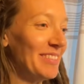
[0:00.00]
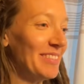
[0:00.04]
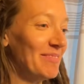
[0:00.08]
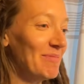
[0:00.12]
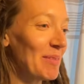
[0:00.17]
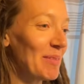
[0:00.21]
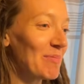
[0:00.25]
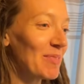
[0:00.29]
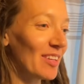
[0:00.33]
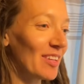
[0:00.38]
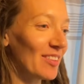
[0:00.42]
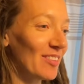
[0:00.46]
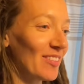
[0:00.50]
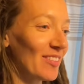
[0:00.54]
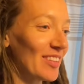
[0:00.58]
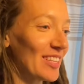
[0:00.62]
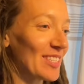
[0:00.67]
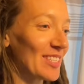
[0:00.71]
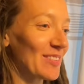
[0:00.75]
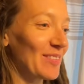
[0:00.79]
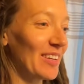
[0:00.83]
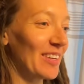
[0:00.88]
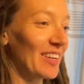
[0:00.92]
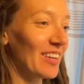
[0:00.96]
Maybe I'll do
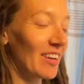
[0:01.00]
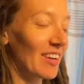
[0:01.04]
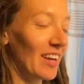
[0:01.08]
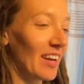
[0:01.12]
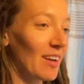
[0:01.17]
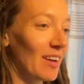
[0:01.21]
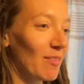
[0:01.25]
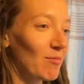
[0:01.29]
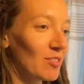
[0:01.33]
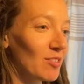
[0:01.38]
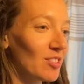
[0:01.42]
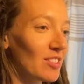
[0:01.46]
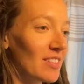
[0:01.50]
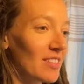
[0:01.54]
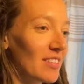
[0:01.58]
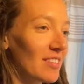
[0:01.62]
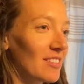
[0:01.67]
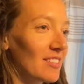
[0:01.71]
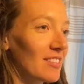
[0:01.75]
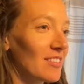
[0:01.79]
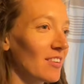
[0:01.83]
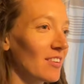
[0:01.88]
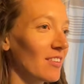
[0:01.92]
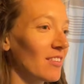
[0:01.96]
this one. Okay, we're just going
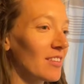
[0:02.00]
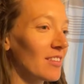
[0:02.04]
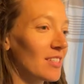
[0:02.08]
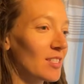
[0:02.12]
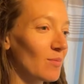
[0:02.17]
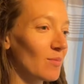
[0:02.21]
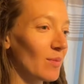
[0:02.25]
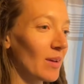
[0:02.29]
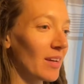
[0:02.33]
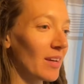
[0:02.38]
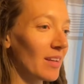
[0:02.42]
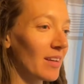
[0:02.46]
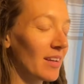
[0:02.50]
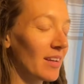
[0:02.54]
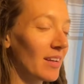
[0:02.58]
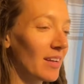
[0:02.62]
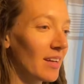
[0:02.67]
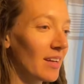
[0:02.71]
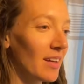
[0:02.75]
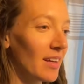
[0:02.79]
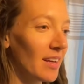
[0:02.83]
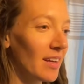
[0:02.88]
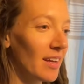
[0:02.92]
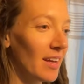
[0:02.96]
to start this way
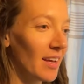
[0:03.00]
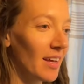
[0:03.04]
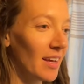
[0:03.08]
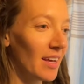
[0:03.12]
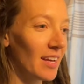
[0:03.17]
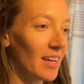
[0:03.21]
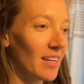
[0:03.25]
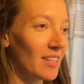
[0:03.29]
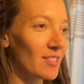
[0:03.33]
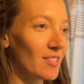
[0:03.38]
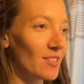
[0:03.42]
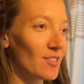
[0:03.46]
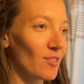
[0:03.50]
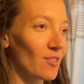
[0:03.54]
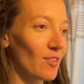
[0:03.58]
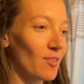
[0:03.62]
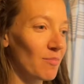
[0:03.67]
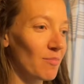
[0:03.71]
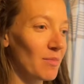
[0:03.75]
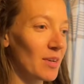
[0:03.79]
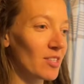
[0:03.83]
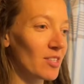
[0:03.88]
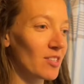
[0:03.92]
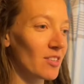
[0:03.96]
and sort of
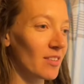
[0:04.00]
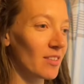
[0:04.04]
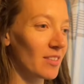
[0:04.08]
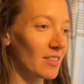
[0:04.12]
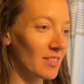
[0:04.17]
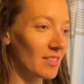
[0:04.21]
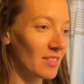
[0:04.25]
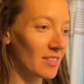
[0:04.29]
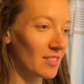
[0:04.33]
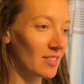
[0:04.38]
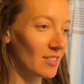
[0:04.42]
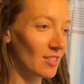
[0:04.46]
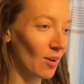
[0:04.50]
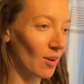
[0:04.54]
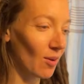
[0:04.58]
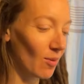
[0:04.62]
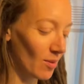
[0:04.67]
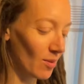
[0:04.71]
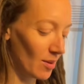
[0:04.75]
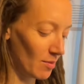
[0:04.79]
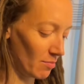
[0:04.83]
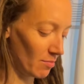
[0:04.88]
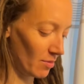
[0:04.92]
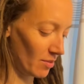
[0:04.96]
measure. This is so
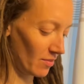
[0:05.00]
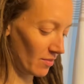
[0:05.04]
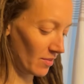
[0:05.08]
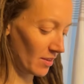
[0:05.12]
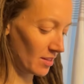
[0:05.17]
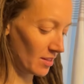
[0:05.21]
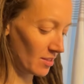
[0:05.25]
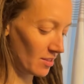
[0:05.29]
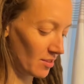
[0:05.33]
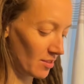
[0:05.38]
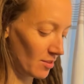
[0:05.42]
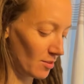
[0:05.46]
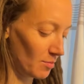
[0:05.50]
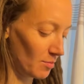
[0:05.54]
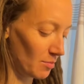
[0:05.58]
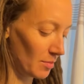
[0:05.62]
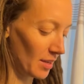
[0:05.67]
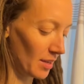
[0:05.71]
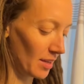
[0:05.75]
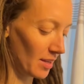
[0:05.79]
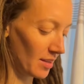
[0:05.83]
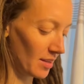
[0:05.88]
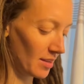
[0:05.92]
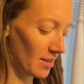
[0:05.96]
unprofessional,
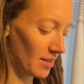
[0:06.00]
but